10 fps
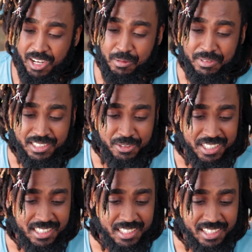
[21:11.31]
comment and
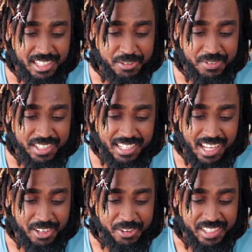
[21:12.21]
question. Thank you for that,
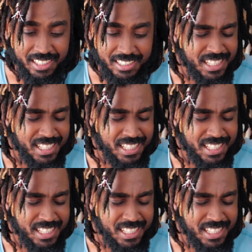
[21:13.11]
Nakri.